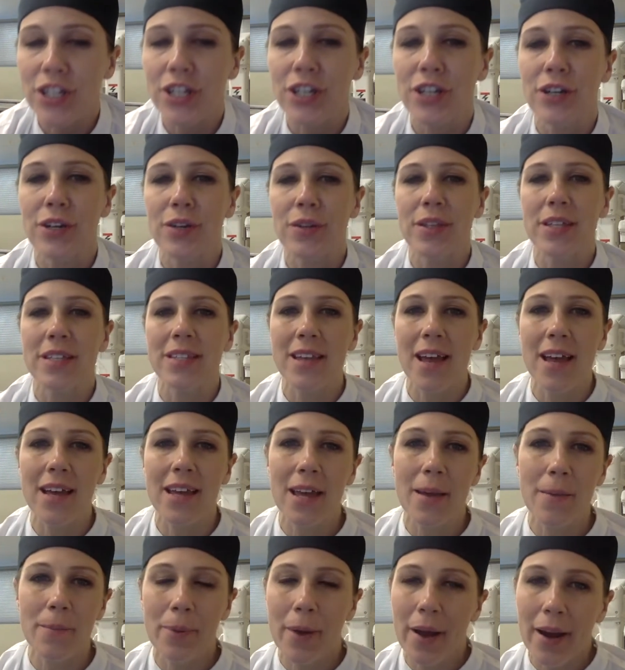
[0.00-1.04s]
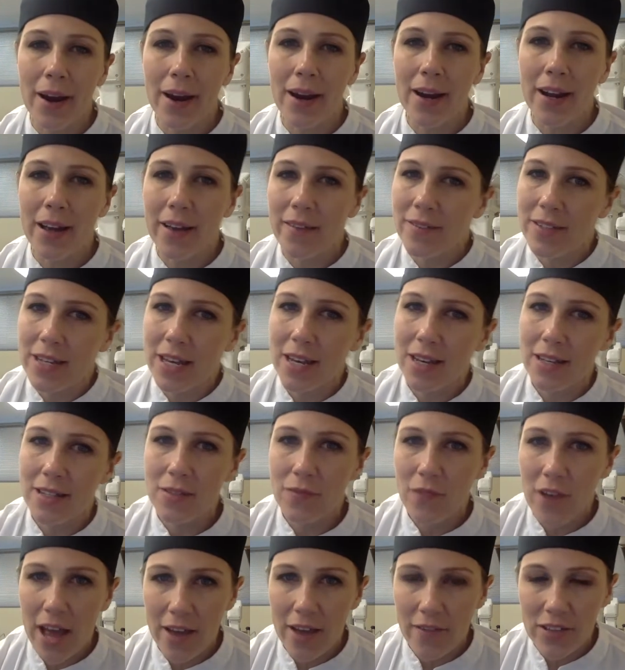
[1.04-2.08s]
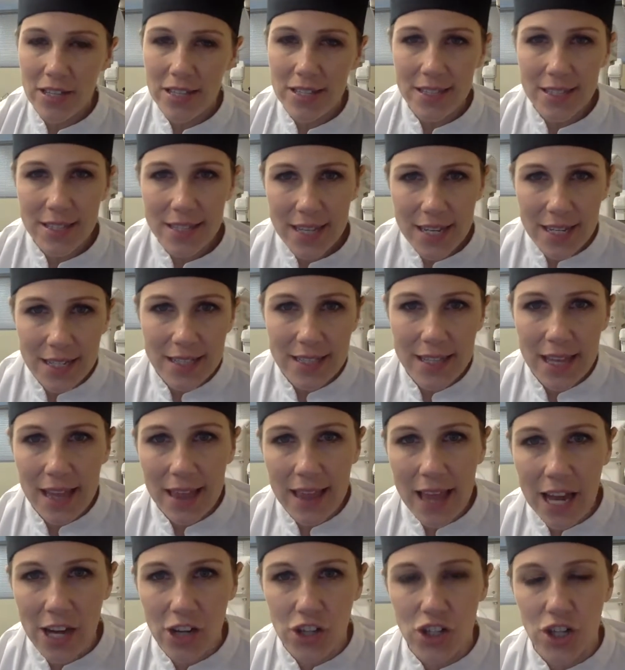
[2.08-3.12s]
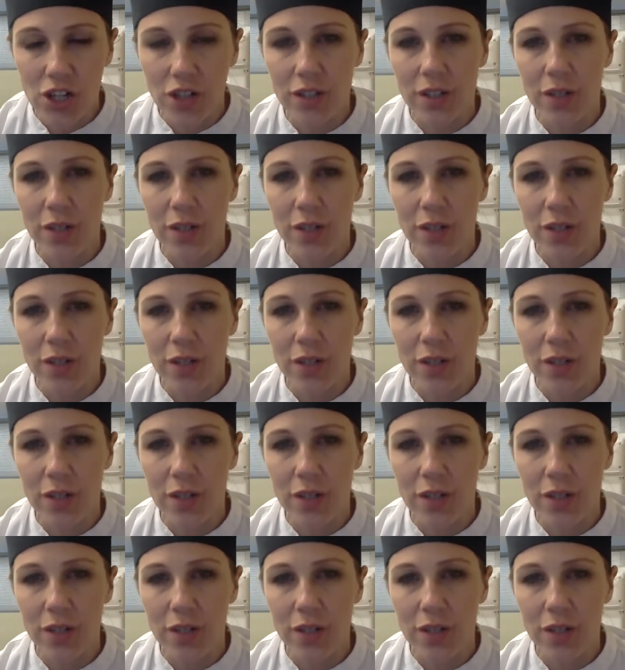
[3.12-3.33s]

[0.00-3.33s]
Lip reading: to the second part of days 5 and 6 lecture.